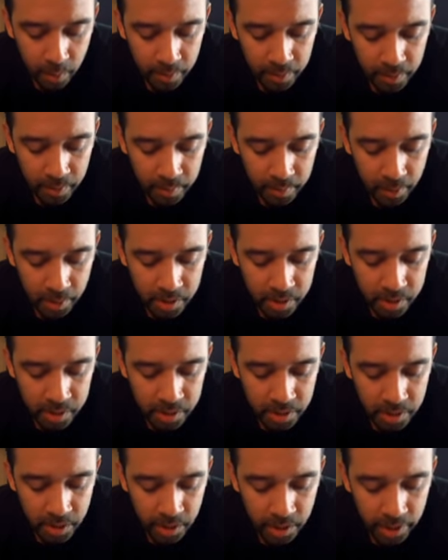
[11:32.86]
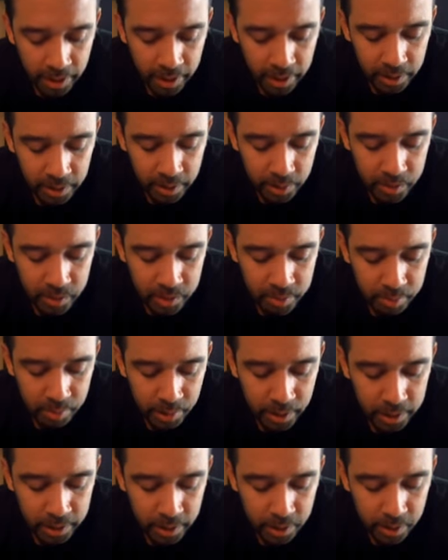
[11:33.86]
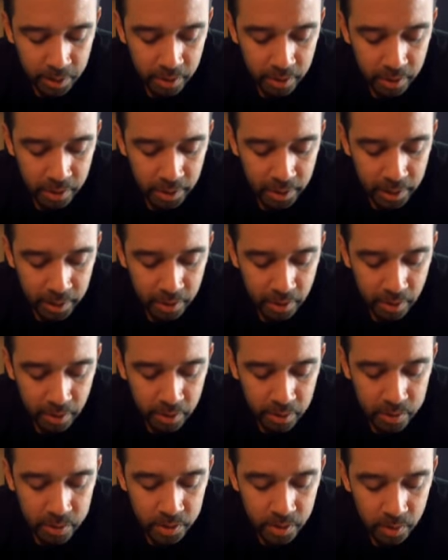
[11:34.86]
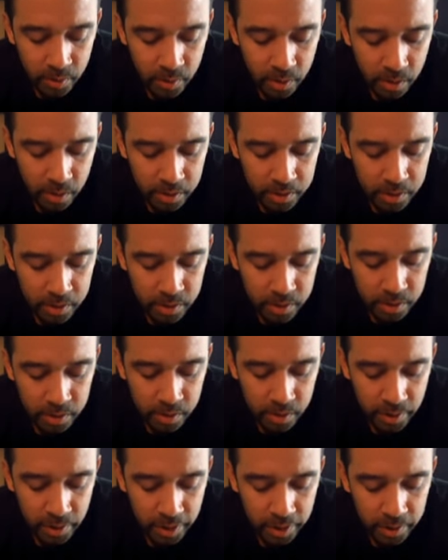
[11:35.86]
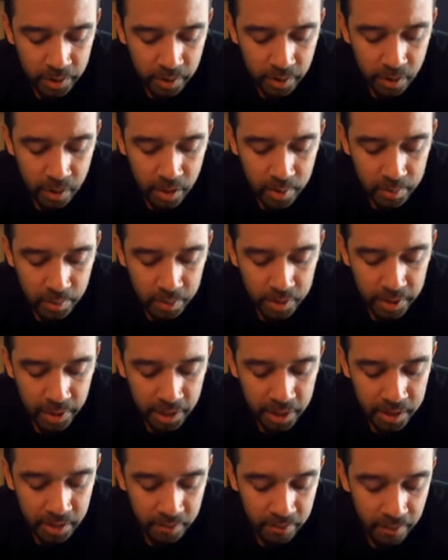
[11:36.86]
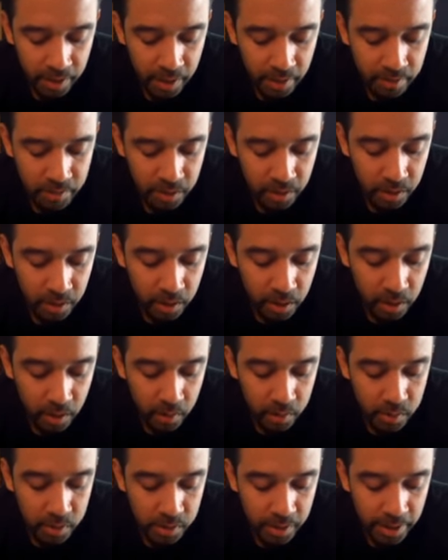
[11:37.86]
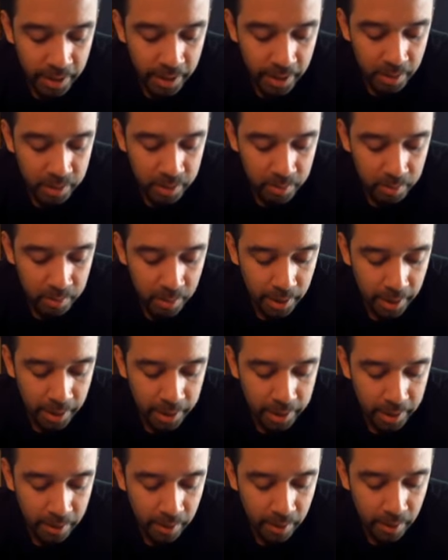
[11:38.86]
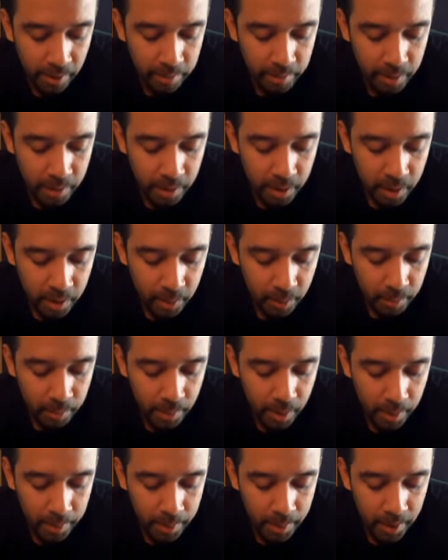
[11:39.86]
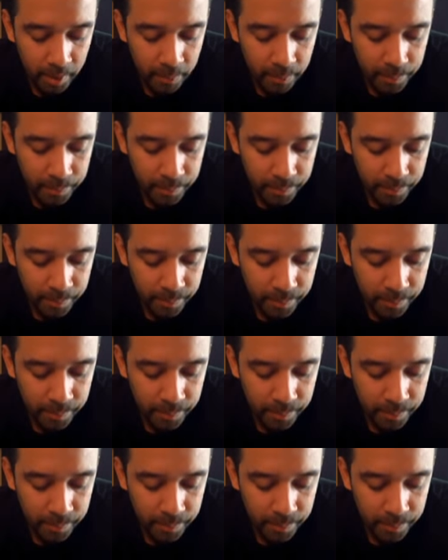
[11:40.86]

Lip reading: When the emergency line loses pressure, it also causes the tractor protection valve to close. The air supply knob will pop out.